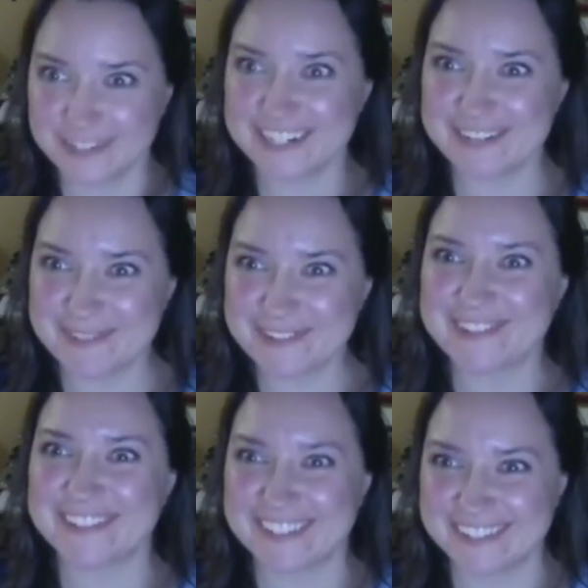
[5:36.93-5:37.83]

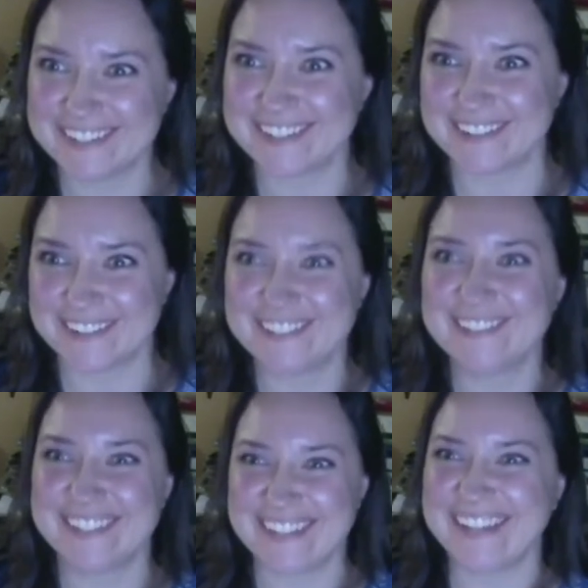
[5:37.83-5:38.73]
shampoos, a conditioner, and 2
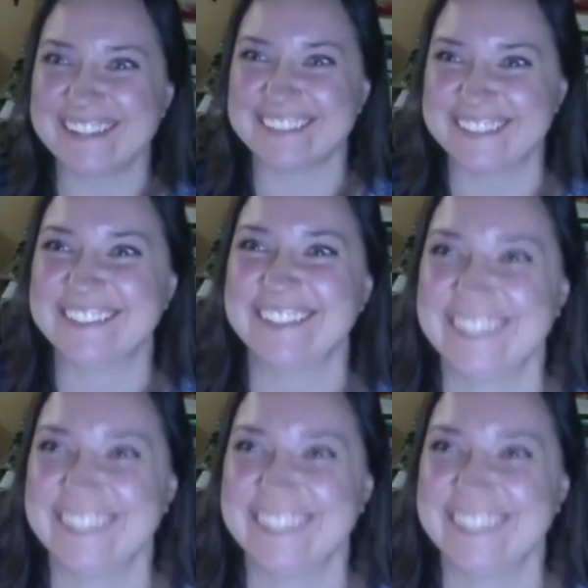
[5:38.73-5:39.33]
detanglers.